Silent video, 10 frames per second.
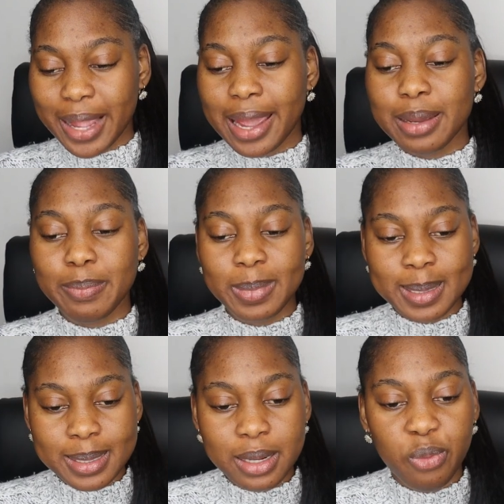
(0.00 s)
I am
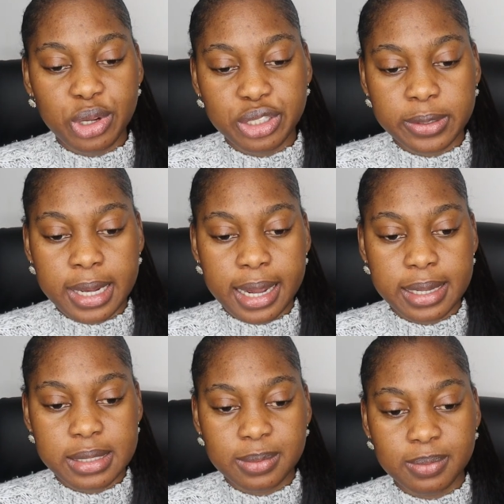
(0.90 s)
pleading with you
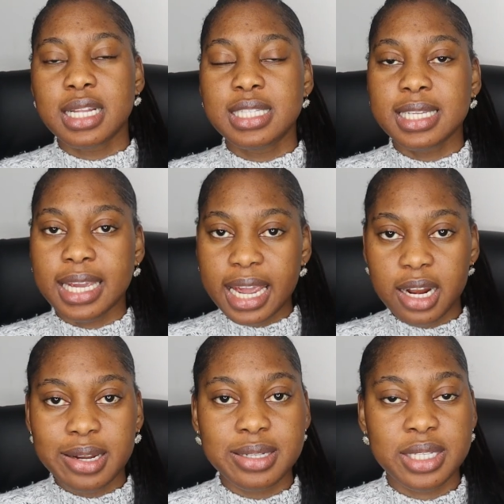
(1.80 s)
guys to
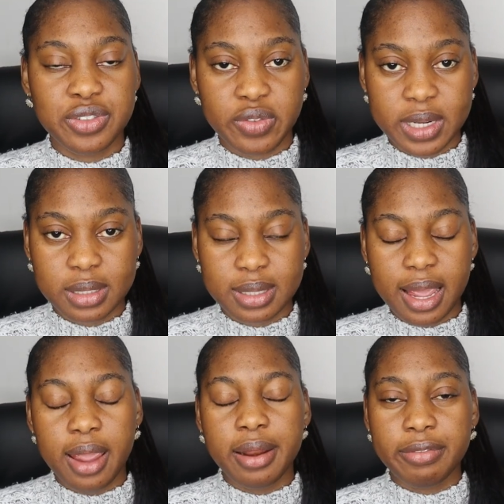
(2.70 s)
get on the streets
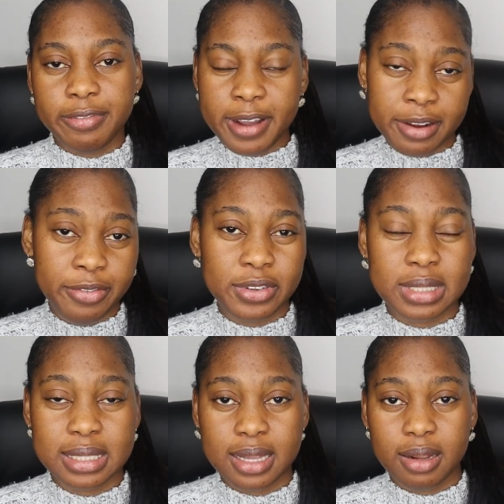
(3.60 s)
and fight for
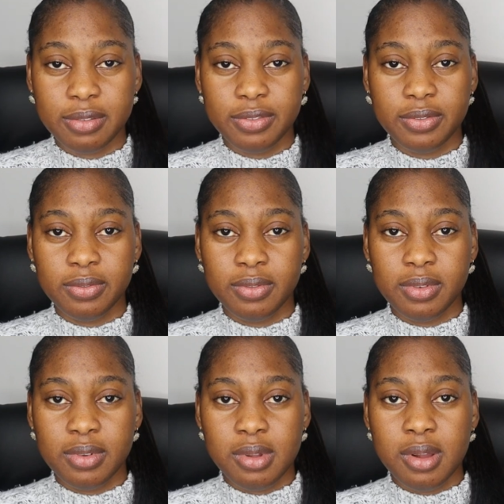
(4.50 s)
yourself.
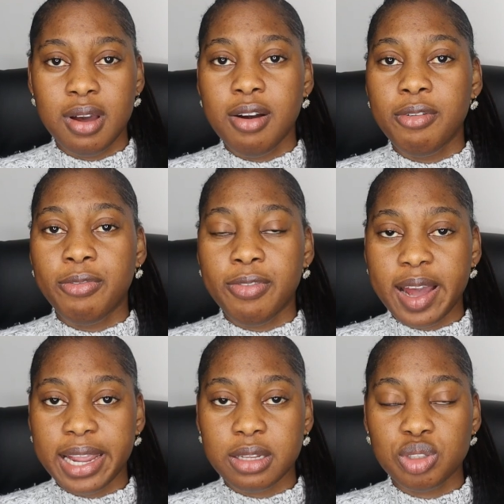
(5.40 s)

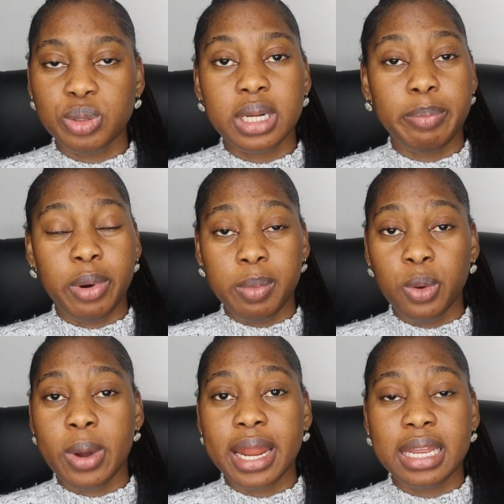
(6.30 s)
Fight so that
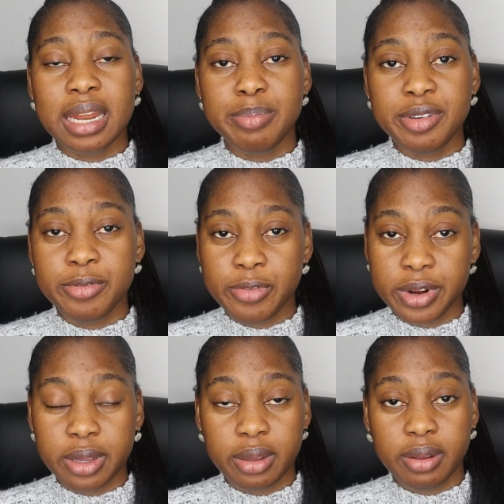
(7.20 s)
Bobi Wine can be
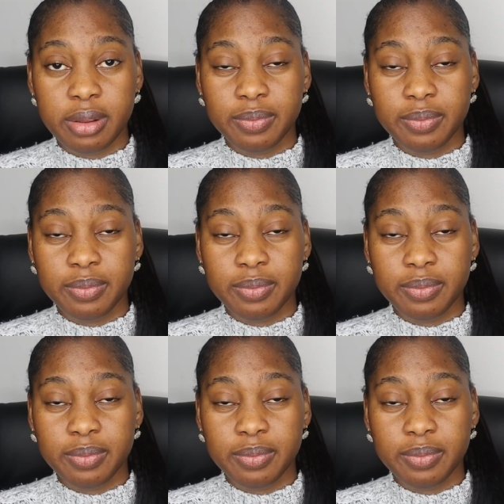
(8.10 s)
free.